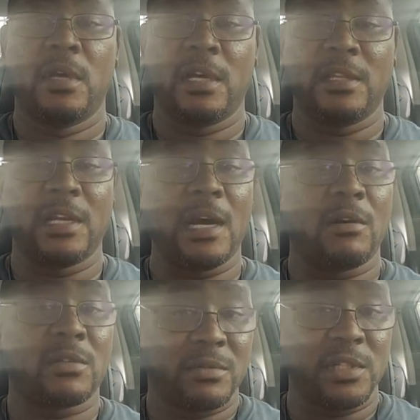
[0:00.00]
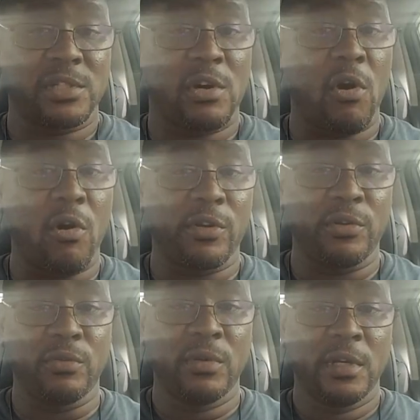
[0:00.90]
and then I'll just call
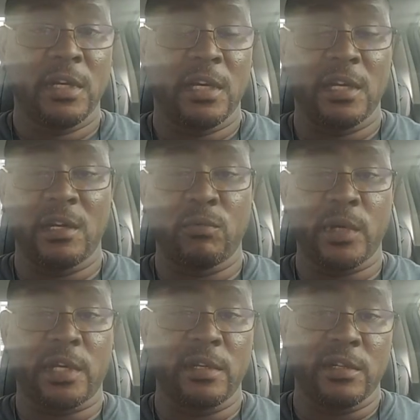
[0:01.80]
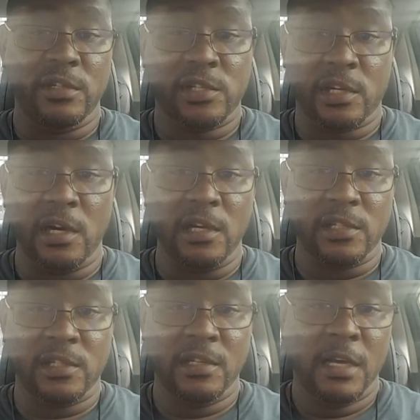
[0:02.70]
you, and then we can
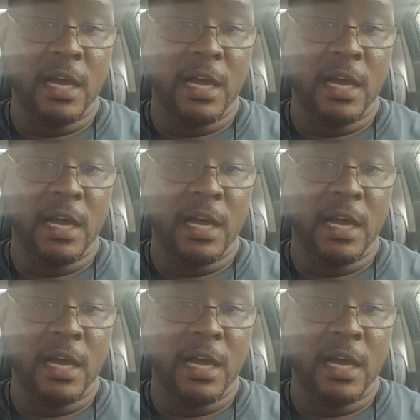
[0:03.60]
discuss